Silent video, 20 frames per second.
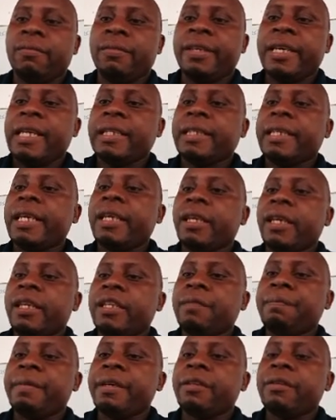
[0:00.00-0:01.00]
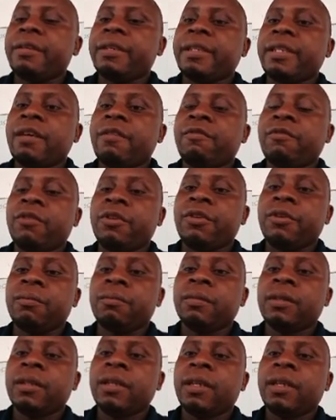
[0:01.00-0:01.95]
Just like inspiratory reserve volume,